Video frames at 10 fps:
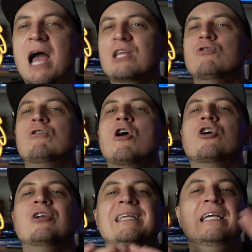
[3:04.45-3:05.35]
I no
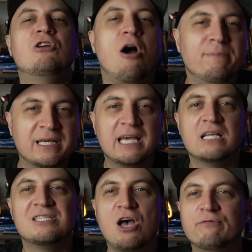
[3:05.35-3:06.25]
longer need
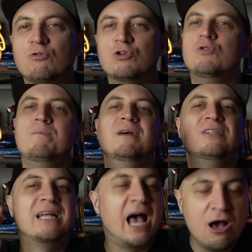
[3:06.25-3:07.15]
complicated software to
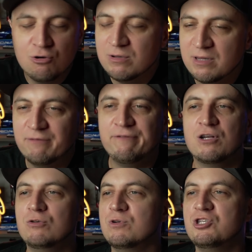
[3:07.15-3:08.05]
build out the funnel,